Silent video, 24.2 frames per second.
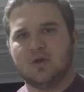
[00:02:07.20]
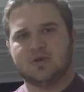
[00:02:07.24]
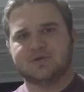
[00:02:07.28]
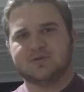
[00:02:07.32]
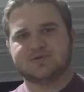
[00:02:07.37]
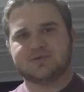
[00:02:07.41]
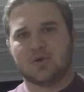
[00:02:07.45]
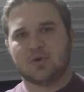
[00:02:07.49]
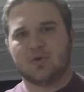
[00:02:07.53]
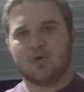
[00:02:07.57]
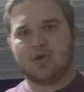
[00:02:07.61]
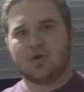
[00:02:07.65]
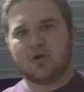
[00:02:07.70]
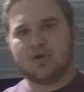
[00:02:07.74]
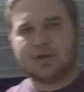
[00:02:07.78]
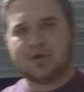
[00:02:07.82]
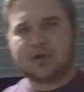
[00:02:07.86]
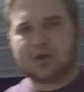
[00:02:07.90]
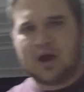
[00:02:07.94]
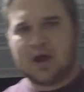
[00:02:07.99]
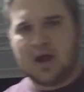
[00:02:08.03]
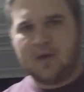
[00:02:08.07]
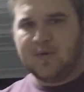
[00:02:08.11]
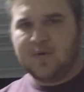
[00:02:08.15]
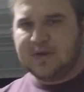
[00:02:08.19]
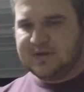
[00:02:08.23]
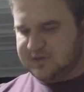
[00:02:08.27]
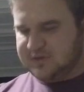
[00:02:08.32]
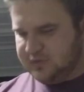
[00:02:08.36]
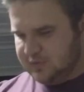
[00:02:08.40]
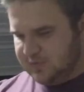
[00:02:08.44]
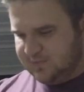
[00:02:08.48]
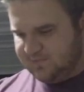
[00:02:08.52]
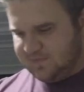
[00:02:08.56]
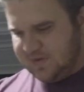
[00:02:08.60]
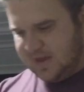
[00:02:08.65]
So earlier I went
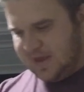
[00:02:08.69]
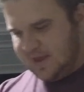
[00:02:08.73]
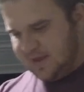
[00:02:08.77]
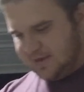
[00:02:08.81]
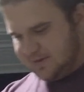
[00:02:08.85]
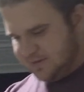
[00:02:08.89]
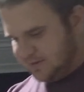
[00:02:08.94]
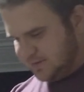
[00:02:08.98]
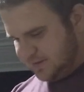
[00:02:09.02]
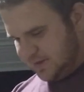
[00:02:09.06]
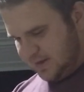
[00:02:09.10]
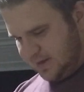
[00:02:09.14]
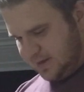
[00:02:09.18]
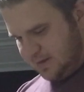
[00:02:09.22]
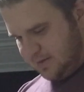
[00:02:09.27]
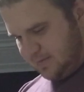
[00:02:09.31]
to Advanced